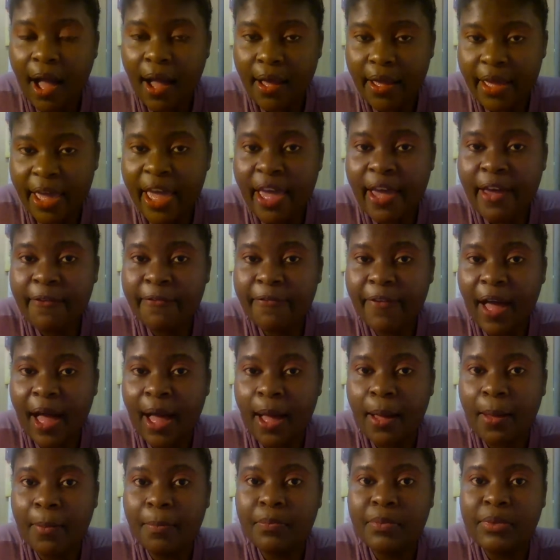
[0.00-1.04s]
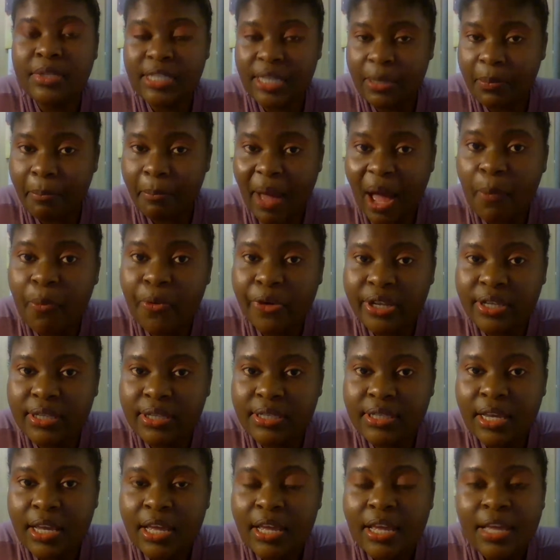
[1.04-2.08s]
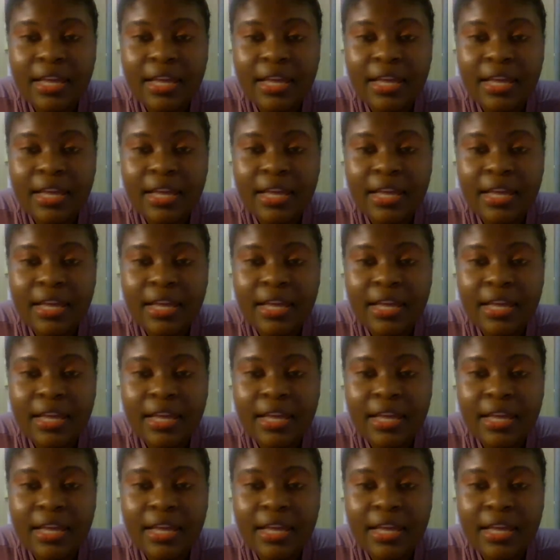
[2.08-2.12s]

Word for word: have um, Zimbabweans.